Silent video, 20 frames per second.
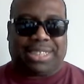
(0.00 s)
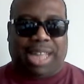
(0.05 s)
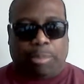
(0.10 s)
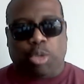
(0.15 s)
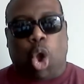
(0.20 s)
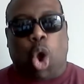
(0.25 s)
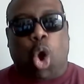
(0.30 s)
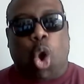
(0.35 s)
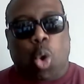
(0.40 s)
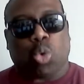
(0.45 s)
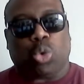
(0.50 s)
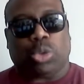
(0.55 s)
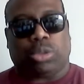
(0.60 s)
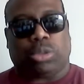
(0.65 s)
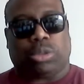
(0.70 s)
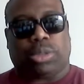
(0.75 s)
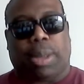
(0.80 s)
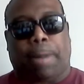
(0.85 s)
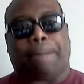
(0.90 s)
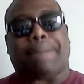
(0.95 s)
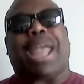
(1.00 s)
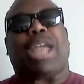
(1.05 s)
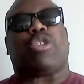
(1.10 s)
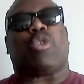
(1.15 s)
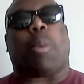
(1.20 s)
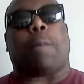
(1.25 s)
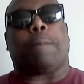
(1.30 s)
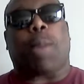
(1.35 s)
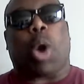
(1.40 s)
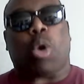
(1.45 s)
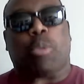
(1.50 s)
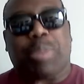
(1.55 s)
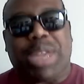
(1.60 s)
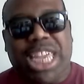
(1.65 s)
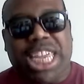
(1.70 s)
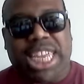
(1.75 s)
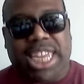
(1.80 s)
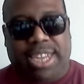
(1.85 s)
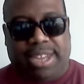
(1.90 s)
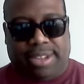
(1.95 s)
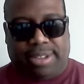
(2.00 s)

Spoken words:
I'm your host, Emmanuel Barbee.